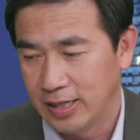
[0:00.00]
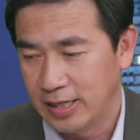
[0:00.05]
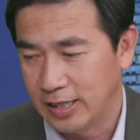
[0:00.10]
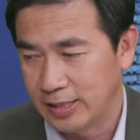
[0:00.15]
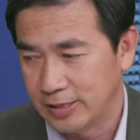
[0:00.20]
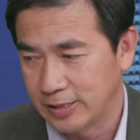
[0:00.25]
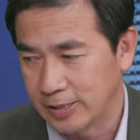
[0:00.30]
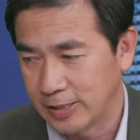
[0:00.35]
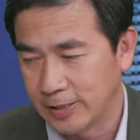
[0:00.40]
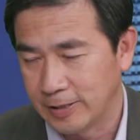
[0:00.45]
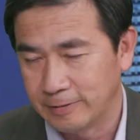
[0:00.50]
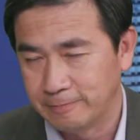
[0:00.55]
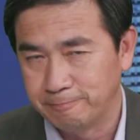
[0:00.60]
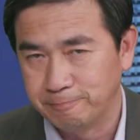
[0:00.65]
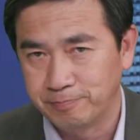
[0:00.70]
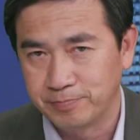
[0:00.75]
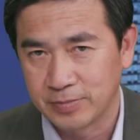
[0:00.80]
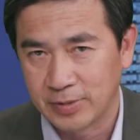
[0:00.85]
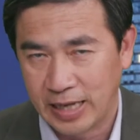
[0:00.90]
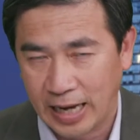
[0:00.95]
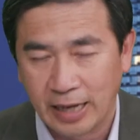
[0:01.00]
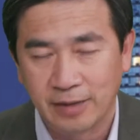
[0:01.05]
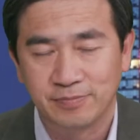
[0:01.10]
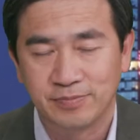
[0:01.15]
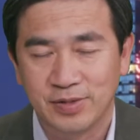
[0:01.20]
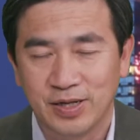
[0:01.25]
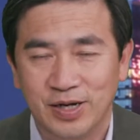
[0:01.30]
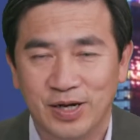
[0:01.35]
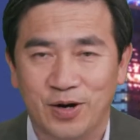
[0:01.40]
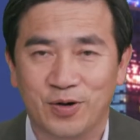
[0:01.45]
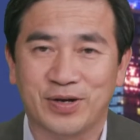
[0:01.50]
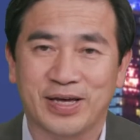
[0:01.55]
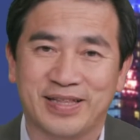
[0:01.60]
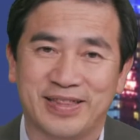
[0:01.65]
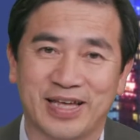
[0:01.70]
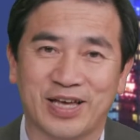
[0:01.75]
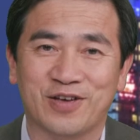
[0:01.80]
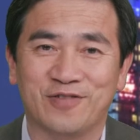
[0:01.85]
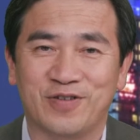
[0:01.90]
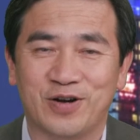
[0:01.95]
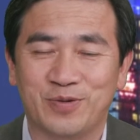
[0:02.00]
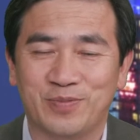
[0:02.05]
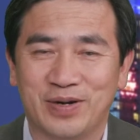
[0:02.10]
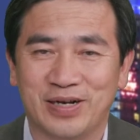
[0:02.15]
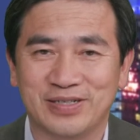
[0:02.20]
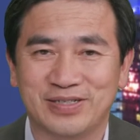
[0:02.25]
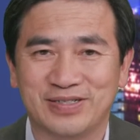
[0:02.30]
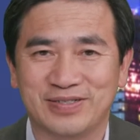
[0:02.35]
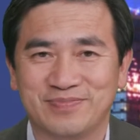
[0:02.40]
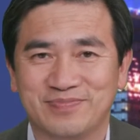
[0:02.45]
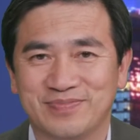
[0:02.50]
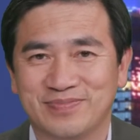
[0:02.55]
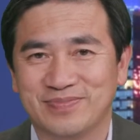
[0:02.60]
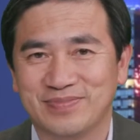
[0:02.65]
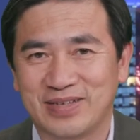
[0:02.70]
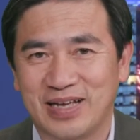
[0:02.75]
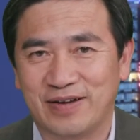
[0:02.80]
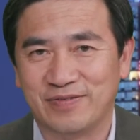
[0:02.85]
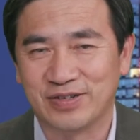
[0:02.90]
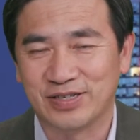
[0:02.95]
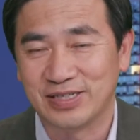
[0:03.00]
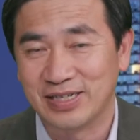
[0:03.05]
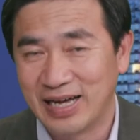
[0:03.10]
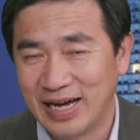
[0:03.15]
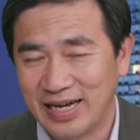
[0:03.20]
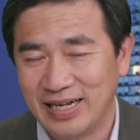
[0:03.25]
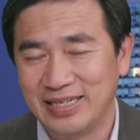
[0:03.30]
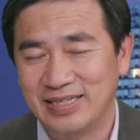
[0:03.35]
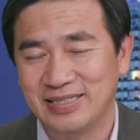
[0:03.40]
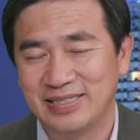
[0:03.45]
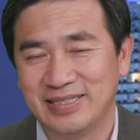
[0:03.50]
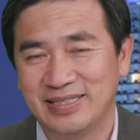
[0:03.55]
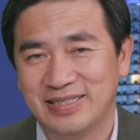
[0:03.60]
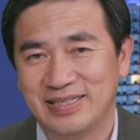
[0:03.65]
And yeah, okay, thank you very much. Have a good night.